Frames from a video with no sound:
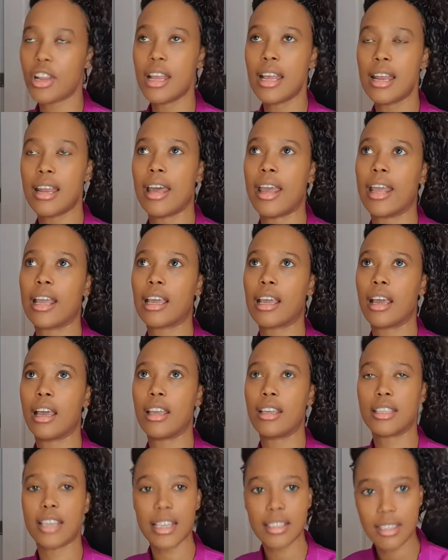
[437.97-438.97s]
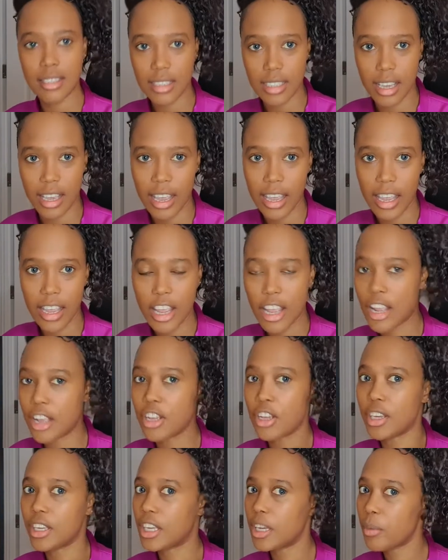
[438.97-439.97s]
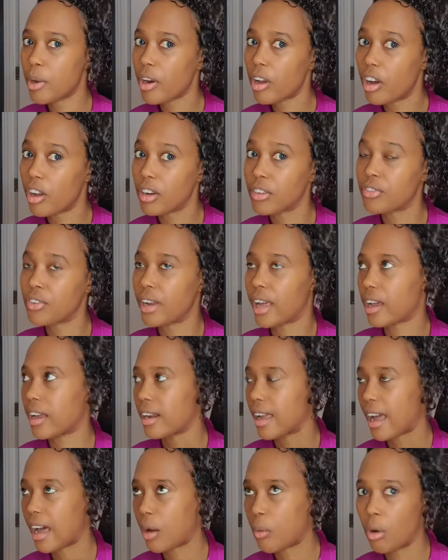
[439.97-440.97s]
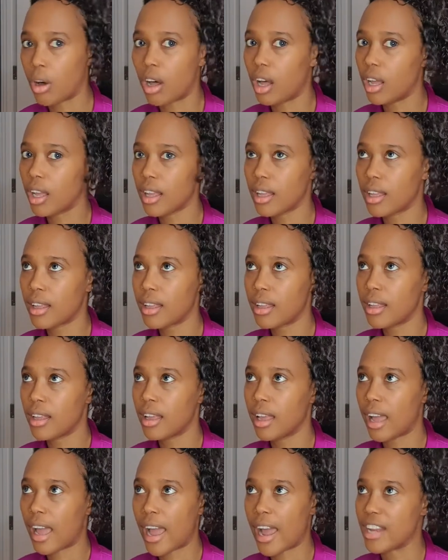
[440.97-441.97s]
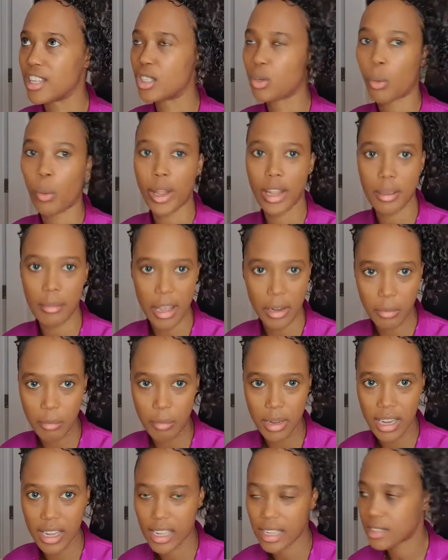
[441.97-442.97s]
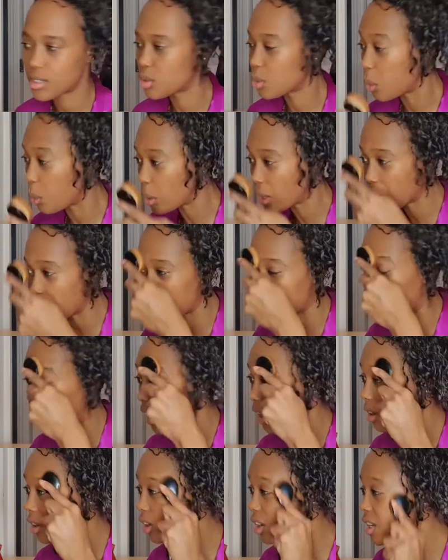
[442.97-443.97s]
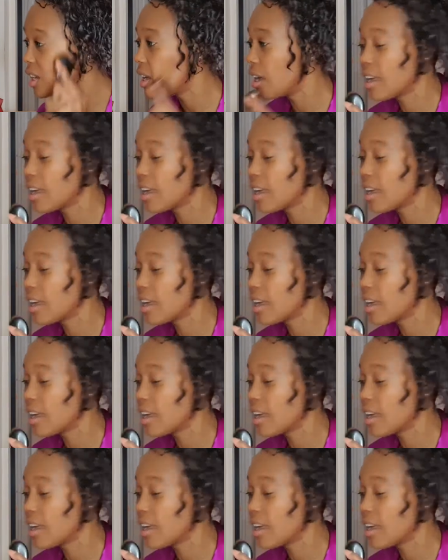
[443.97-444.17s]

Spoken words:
like yesterday, he went on for like an hour and 20 minutes talking about,